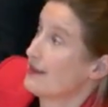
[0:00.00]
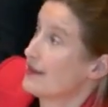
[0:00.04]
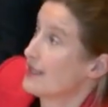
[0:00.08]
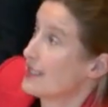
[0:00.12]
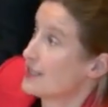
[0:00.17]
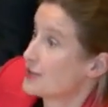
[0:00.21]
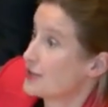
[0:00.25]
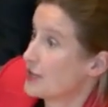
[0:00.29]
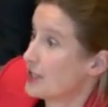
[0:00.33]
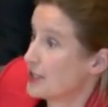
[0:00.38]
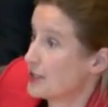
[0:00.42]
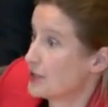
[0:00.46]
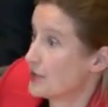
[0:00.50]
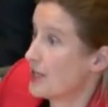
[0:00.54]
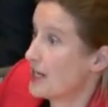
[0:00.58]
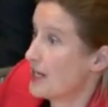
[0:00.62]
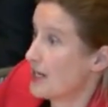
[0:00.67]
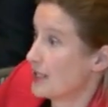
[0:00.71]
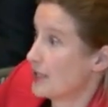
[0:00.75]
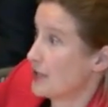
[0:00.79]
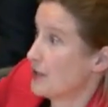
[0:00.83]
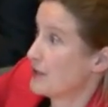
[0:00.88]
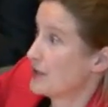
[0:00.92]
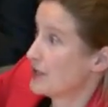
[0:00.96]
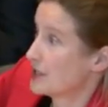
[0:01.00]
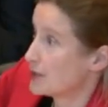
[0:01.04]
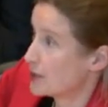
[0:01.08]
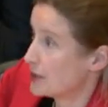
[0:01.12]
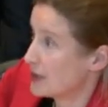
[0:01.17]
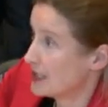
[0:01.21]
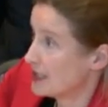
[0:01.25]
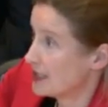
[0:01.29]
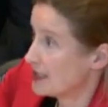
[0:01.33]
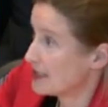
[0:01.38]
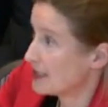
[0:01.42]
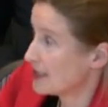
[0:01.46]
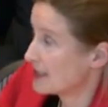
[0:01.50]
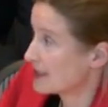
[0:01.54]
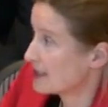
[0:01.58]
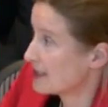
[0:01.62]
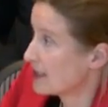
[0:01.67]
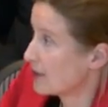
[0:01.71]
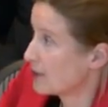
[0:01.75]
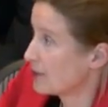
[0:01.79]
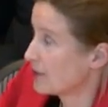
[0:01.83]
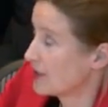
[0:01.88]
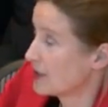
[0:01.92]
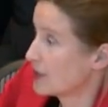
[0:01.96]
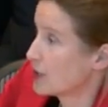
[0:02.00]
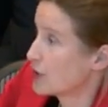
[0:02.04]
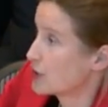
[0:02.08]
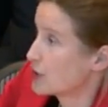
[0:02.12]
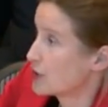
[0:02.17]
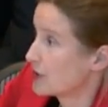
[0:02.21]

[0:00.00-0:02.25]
that try to argue that 26.7